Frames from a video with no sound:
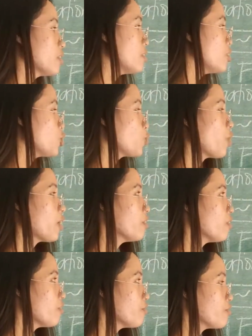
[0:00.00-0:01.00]
since one
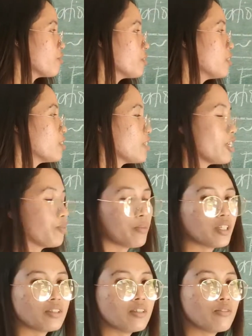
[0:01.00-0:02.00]
of the
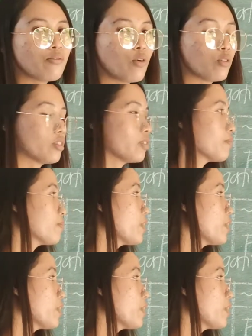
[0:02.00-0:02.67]
statements is false.